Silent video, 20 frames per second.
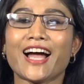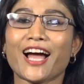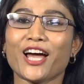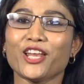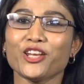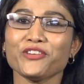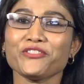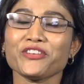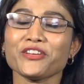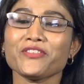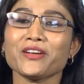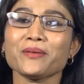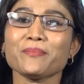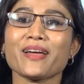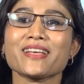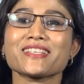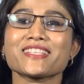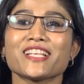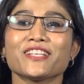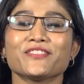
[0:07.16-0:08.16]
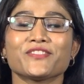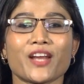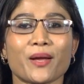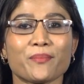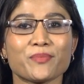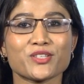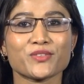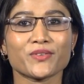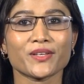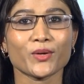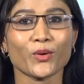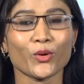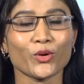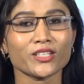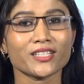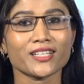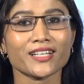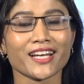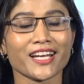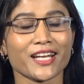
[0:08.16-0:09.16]
Hello everyone, myself Rameshwari
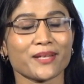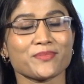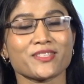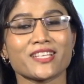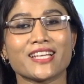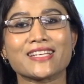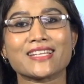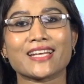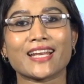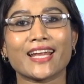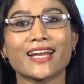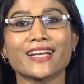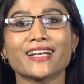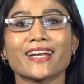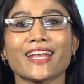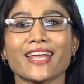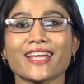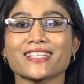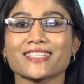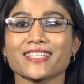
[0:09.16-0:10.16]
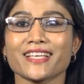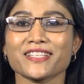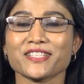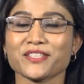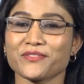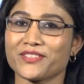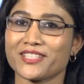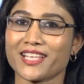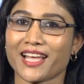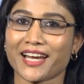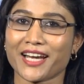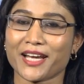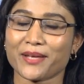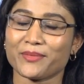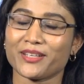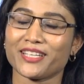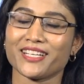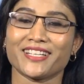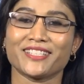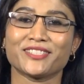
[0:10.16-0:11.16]
Holkar and I'm Center Head at Excel Service
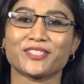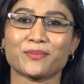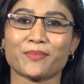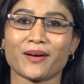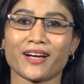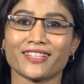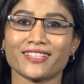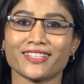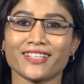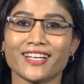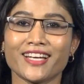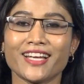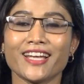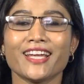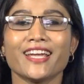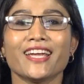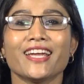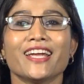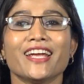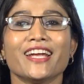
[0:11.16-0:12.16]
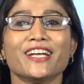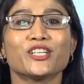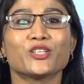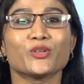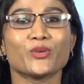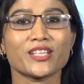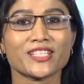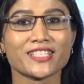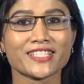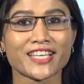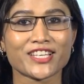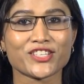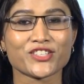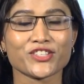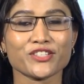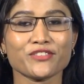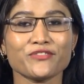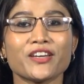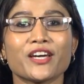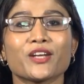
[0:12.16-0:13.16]
Academy in Hyderabad. In today's
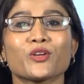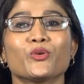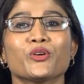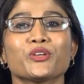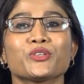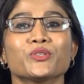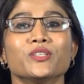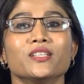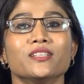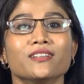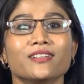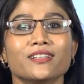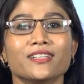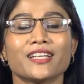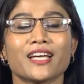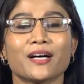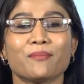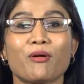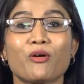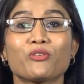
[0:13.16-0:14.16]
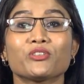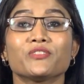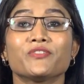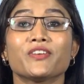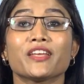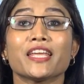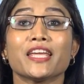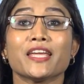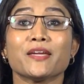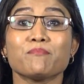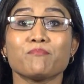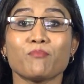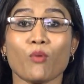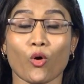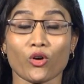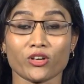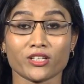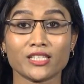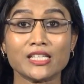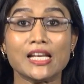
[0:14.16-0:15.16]
session, we are going to learn about the very
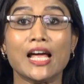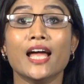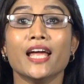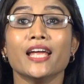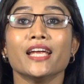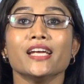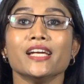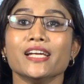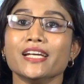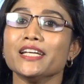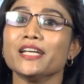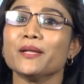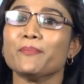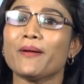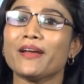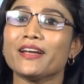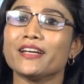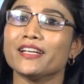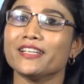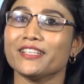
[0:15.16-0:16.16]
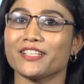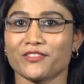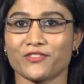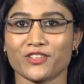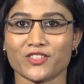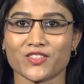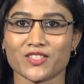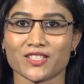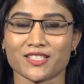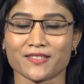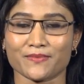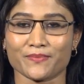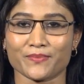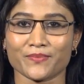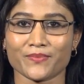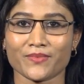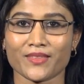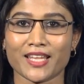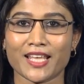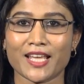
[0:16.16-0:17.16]
important independent river system.
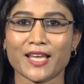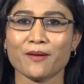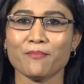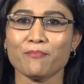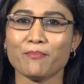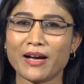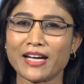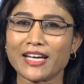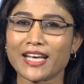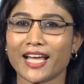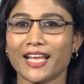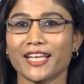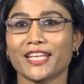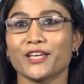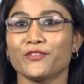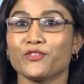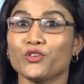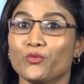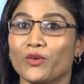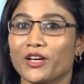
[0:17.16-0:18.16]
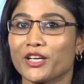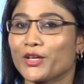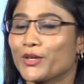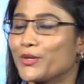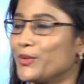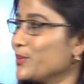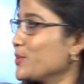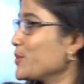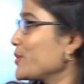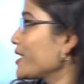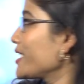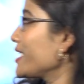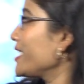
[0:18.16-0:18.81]
But I'll give you one clue.